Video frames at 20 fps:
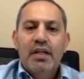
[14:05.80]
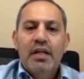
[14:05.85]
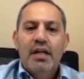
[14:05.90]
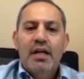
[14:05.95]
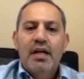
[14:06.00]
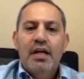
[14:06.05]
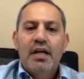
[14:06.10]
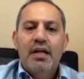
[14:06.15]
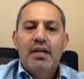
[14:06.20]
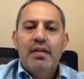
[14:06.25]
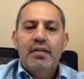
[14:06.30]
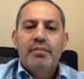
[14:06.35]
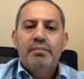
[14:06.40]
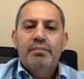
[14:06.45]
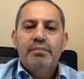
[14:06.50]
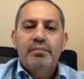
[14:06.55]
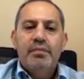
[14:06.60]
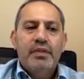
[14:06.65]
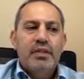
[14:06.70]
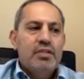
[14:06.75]
The
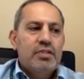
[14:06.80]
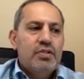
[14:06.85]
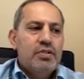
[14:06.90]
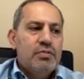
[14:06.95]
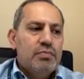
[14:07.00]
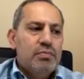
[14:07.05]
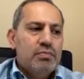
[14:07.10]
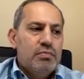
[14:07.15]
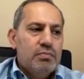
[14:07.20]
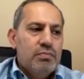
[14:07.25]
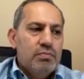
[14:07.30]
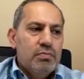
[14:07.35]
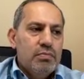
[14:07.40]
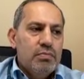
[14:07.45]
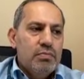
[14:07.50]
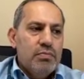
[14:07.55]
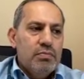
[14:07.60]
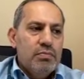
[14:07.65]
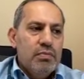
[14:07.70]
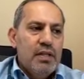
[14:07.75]

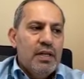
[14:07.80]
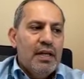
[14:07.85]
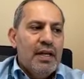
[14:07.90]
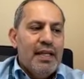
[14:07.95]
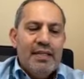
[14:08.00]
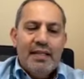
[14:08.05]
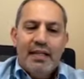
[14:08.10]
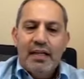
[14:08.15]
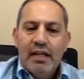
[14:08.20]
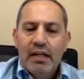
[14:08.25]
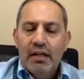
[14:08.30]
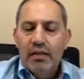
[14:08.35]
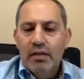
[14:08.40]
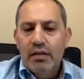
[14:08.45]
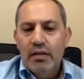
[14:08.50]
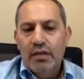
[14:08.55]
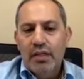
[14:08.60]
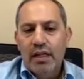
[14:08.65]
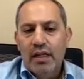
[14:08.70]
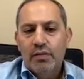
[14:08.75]
lady can
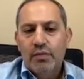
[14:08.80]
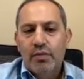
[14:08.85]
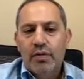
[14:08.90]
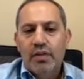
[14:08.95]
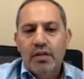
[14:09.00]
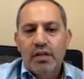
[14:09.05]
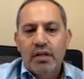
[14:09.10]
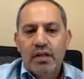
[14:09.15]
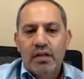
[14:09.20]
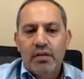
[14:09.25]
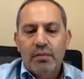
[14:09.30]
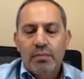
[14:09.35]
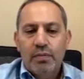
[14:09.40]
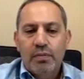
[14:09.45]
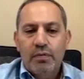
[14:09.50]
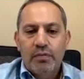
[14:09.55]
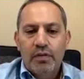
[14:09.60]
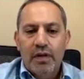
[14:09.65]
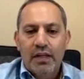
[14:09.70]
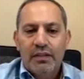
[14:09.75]
learn that with her
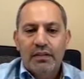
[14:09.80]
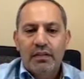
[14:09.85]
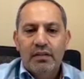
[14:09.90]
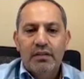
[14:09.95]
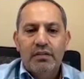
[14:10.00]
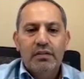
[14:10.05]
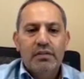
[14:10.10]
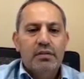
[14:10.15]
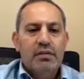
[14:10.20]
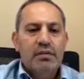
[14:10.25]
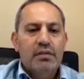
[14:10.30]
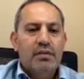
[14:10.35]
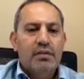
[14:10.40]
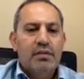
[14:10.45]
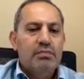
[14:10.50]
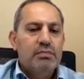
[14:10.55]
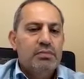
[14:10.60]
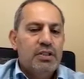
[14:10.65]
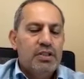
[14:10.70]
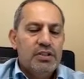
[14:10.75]
provider,
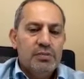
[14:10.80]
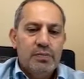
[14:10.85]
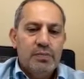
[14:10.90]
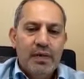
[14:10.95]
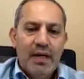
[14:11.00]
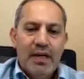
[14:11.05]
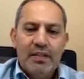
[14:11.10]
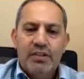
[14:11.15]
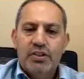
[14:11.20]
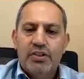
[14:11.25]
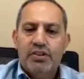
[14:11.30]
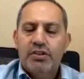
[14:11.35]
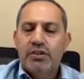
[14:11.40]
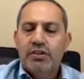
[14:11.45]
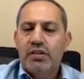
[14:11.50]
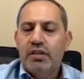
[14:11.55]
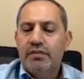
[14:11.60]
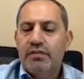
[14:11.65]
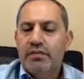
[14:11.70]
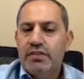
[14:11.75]
nurse
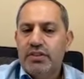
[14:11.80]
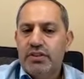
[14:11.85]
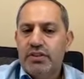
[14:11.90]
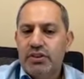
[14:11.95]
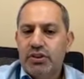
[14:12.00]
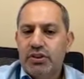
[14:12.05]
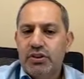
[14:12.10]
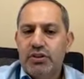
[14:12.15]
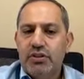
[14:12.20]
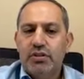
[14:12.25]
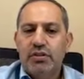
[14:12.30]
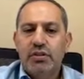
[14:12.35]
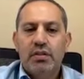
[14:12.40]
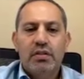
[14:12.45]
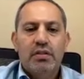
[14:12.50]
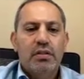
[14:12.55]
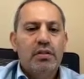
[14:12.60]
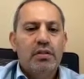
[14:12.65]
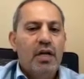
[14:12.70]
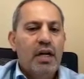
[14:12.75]
practitioner, physician,
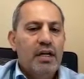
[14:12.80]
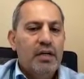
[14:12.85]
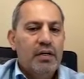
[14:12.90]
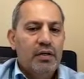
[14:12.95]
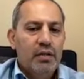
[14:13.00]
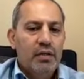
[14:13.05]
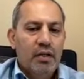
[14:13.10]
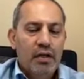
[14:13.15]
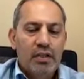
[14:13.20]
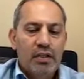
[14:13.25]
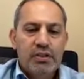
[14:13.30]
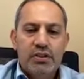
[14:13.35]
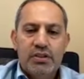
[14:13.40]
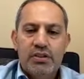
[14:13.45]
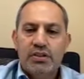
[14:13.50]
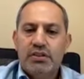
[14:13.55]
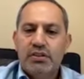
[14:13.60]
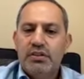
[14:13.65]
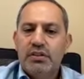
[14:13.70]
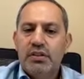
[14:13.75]

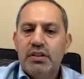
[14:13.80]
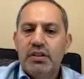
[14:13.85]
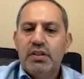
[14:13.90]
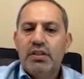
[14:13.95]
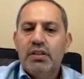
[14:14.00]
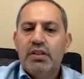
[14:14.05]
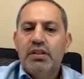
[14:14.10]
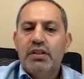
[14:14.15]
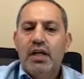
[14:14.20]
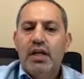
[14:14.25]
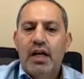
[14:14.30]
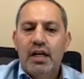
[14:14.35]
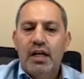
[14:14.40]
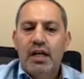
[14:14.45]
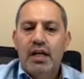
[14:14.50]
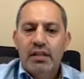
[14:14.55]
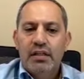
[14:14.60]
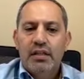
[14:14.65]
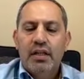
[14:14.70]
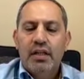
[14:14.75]
gynecologist,
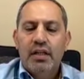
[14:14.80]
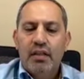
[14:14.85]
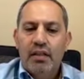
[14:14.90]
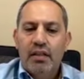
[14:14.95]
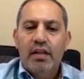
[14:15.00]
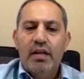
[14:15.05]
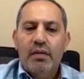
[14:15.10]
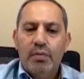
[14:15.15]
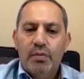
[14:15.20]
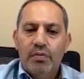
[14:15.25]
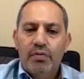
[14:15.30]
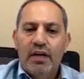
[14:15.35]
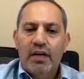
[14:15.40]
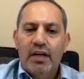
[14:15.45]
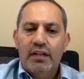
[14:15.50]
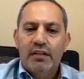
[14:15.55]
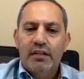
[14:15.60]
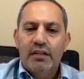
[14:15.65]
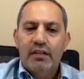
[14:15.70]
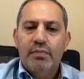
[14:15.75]
any healthcare
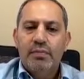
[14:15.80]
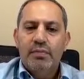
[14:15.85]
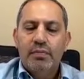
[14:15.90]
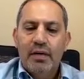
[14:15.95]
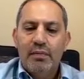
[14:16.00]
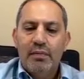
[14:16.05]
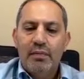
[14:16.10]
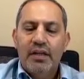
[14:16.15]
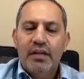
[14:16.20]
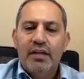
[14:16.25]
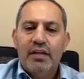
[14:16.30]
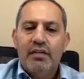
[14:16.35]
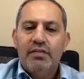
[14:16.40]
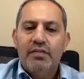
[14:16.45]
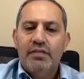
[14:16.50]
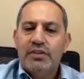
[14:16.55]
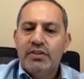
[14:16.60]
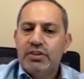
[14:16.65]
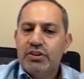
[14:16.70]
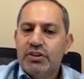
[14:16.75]
provider, primary care
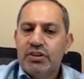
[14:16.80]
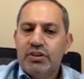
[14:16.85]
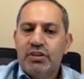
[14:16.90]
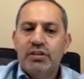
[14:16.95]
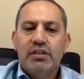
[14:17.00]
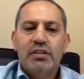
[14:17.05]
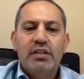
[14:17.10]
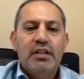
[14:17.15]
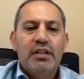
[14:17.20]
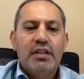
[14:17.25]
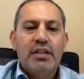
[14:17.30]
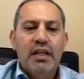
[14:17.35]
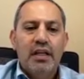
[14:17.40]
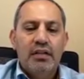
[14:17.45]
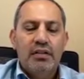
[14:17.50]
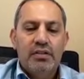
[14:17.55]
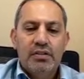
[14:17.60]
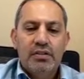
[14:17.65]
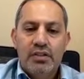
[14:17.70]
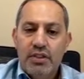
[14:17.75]
physician
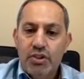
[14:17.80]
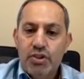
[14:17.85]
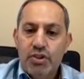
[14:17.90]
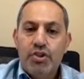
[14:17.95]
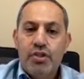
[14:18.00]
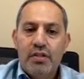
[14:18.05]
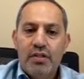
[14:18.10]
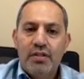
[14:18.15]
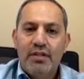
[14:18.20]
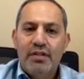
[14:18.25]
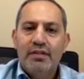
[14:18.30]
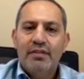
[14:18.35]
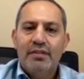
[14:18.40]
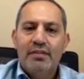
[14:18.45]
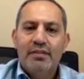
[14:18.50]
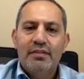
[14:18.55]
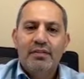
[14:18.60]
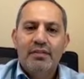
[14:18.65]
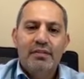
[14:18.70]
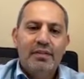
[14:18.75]
can teach
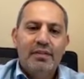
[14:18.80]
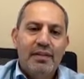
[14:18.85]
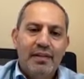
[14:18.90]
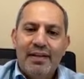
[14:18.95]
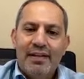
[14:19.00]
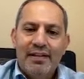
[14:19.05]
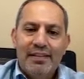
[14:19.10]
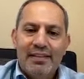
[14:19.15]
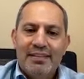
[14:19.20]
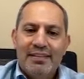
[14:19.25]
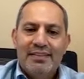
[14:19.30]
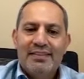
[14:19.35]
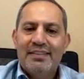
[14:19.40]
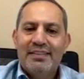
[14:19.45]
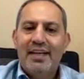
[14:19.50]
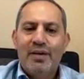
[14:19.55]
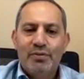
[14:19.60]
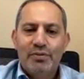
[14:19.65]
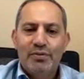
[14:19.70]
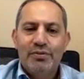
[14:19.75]
the ladies
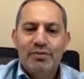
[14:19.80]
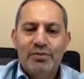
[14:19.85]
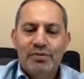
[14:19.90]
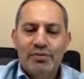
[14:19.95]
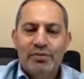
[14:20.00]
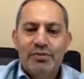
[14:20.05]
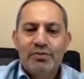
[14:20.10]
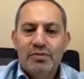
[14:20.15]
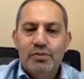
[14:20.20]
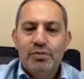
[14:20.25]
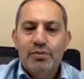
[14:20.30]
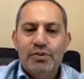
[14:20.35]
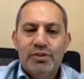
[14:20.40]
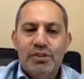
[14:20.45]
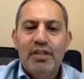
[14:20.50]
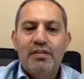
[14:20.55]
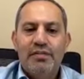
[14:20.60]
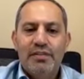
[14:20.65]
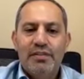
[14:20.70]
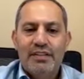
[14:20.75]
how to do
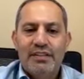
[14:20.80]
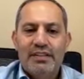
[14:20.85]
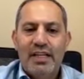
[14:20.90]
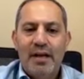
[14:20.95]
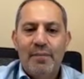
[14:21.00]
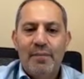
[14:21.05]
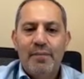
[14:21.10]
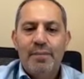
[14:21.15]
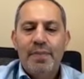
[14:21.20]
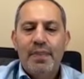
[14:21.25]
self-exam.